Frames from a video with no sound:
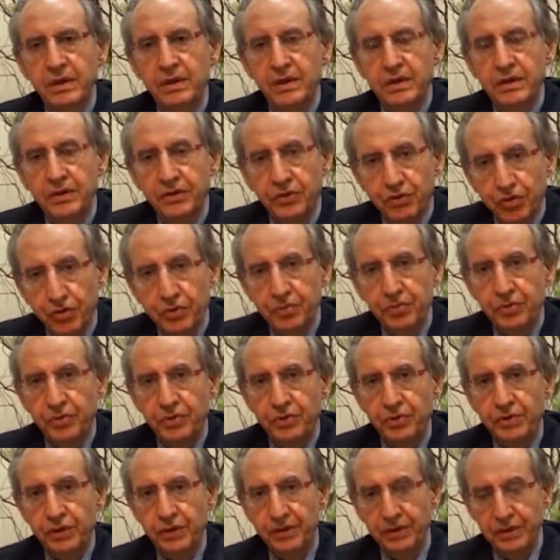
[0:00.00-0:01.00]

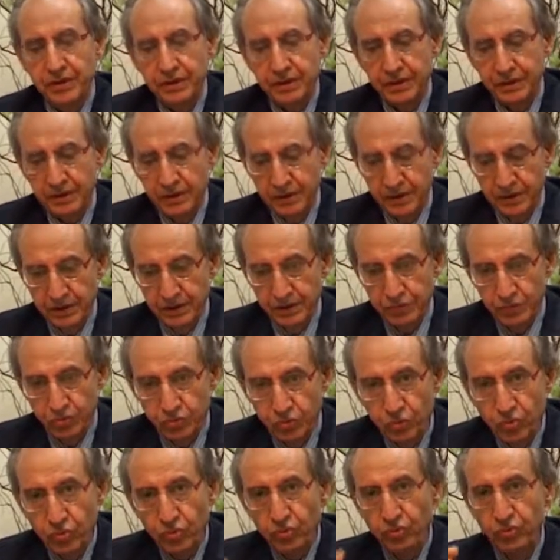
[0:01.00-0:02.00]
contributed
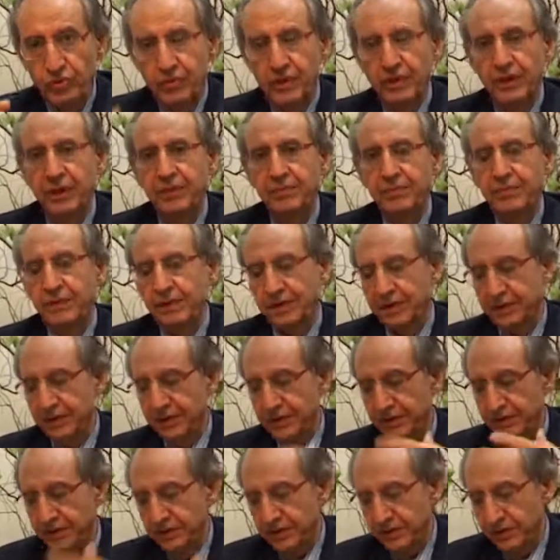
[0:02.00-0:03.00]
through the
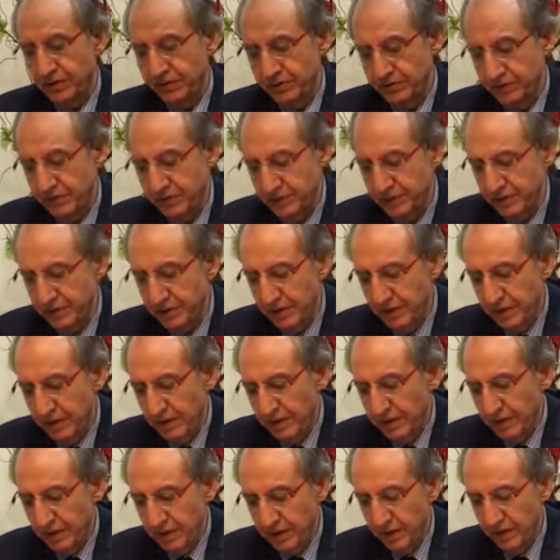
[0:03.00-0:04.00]
application of this
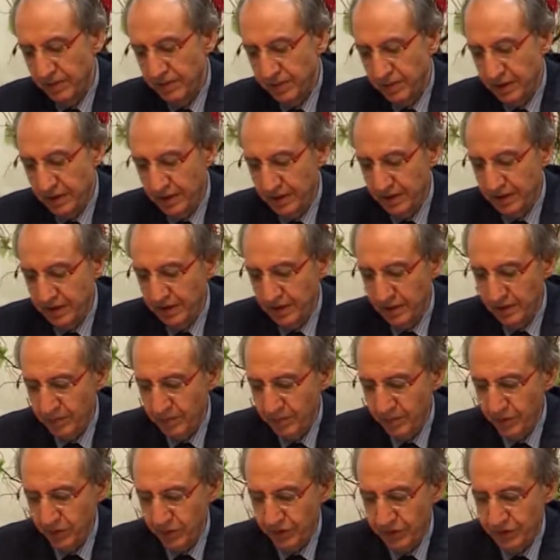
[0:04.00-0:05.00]
combined
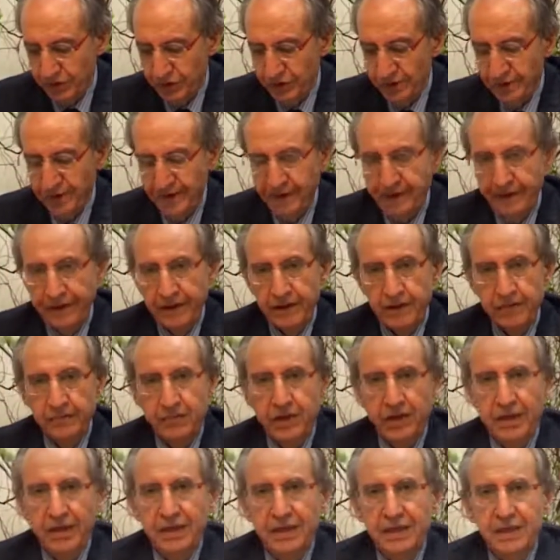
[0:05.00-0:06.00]
approach.
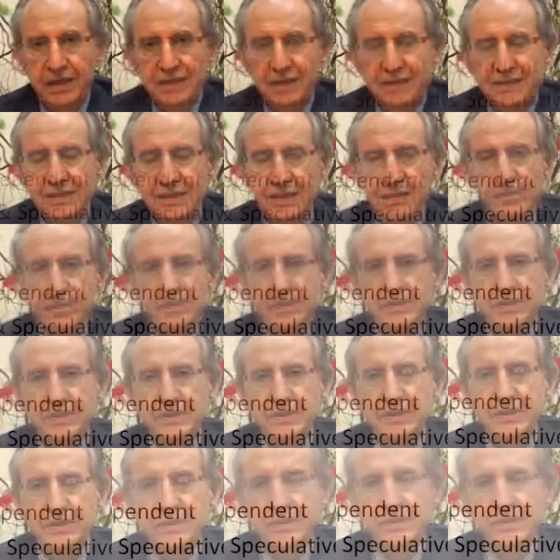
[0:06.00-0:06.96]
My next subject